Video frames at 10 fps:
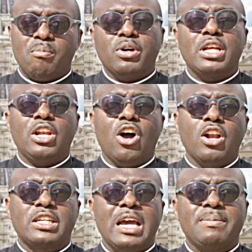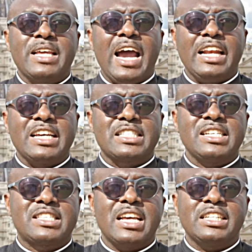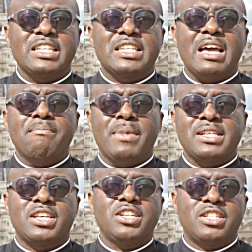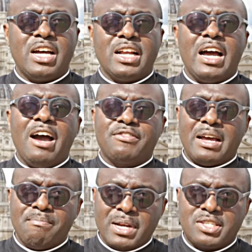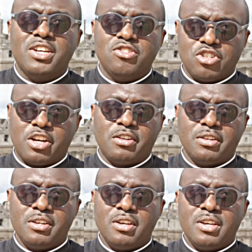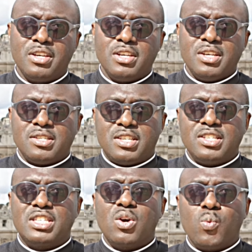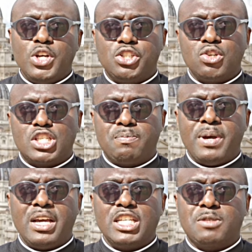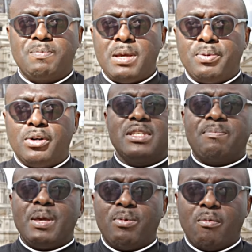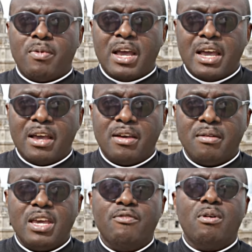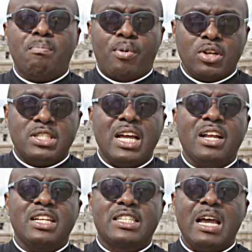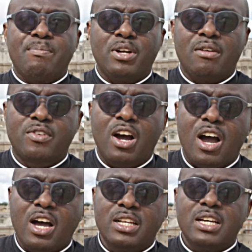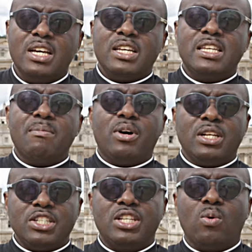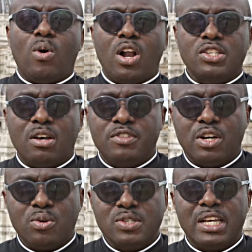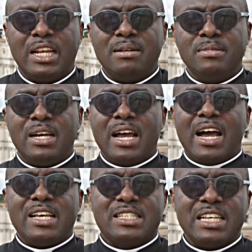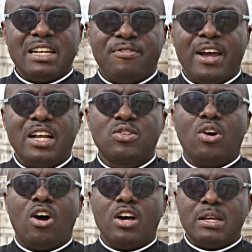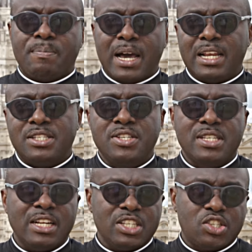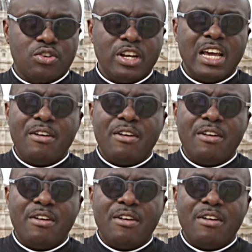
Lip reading: But the Lord kept tirelessly sending them messenger after messenger. Since he wished to spare his people, the people even burnt down the temple of God, demolished the walls of Jerusalem, and set fire to all the palaces and destroyed